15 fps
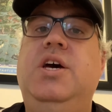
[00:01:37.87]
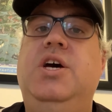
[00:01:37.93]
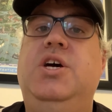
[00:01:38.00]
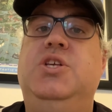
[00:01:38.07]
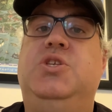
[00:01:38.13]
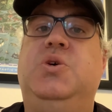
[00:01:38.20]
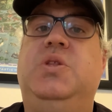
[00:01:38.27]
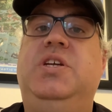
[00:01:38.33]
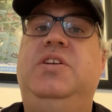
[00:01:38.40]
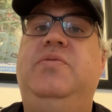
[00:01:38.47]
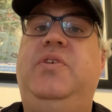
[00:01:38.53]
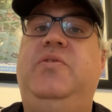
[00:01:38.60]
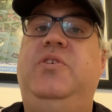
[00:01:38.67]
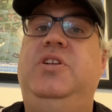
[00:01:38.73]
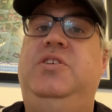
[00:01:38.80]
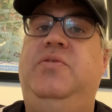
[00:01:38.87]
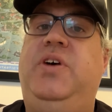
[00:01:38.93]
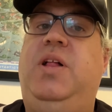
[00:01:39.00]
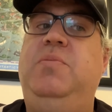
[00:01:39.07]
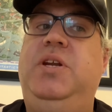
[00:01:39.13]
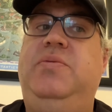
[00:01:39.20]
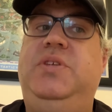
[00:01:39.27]
So the
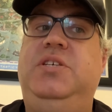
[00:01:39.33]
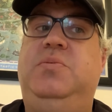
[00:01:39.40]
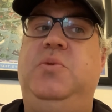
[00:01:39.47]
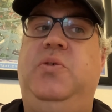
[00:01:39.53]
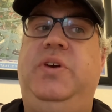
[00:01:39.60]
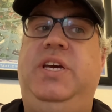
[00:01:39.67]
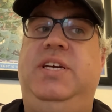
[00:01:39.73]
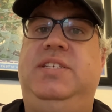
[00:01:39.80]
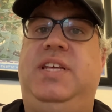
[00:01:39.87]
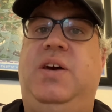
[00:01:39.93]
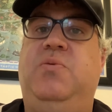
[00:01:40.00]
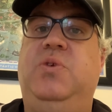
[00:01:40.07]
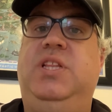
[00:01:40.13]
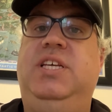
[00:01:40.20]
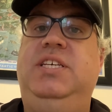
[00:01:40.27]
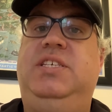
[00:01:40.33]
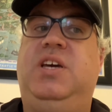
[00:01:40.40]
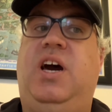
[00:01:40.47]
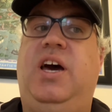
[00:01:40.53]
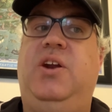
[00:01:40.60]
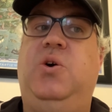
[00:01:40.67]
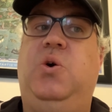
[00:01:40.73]
development of this movie is that Ridley
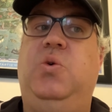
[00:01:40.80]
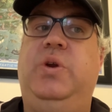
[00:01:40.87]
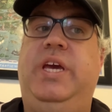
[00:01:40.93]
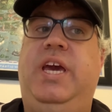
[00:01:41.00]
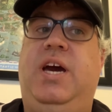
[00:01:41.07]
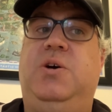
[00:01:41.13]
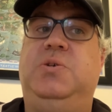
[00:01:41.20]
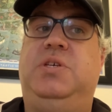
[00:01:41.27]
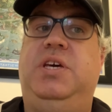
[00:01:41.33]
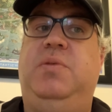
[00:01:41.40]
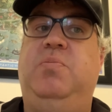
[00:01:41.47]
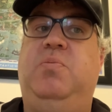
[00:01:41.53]
Scott owned a house in